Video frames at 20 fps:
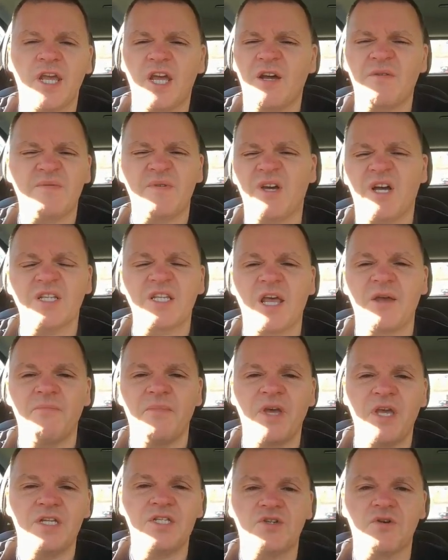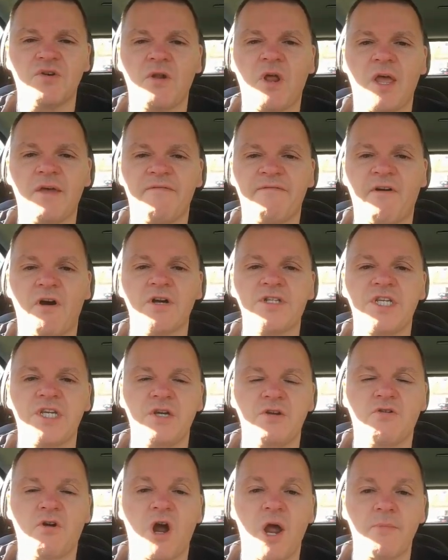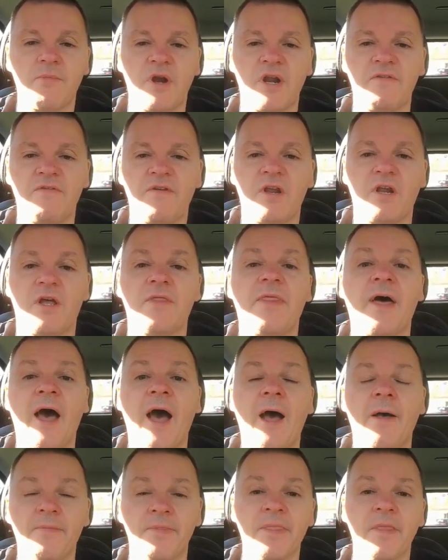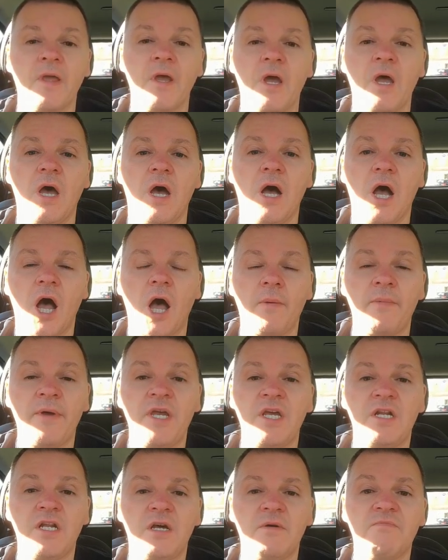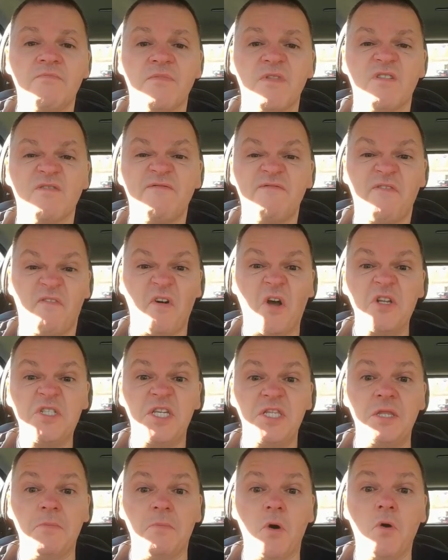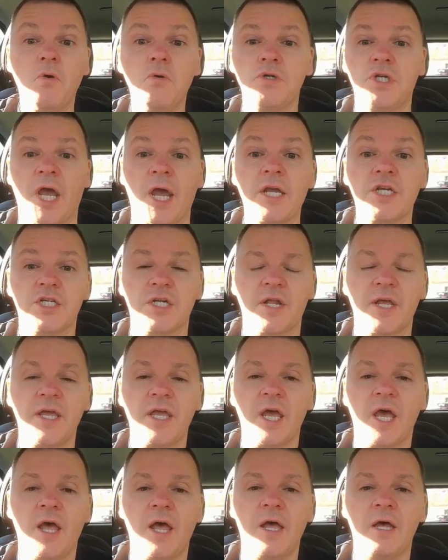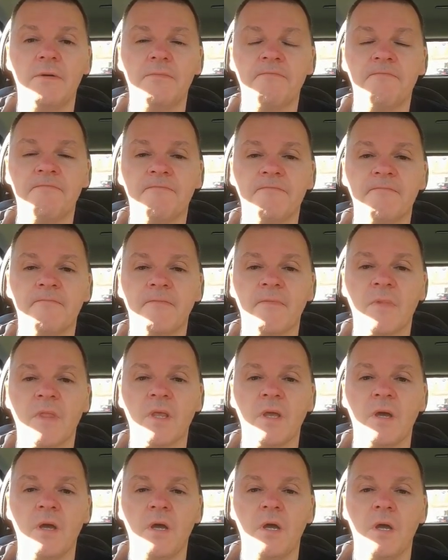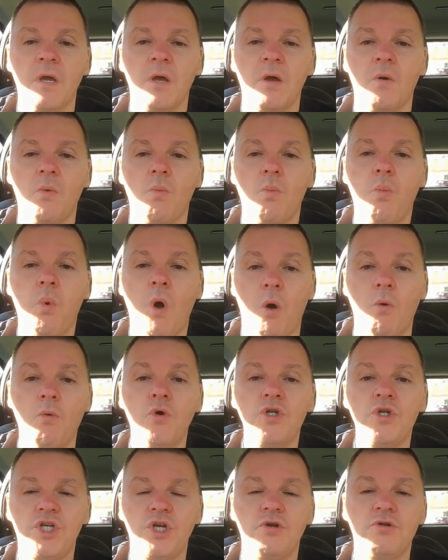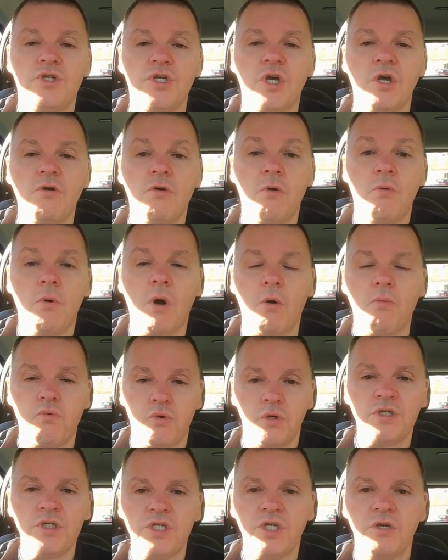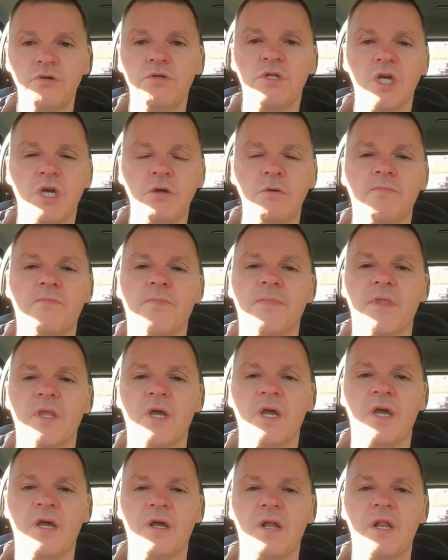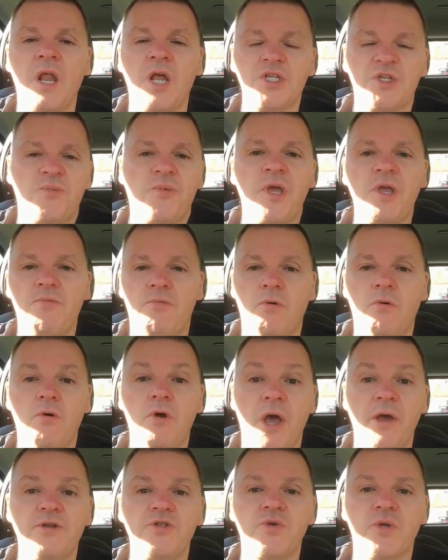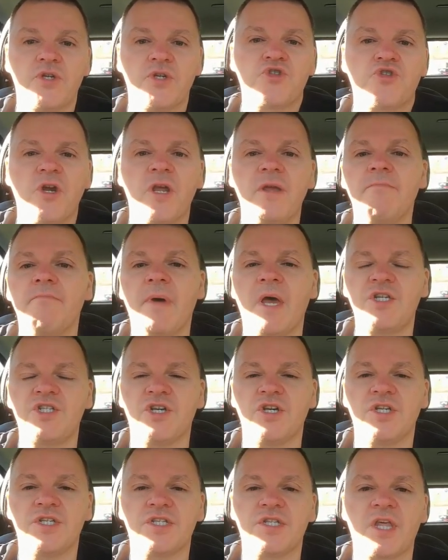I don't mean sort of like fighting crime or anything like that. I mean fighting the bulge, actually. What would you do or what wouldn't you do? Lots of people go to extreme measures.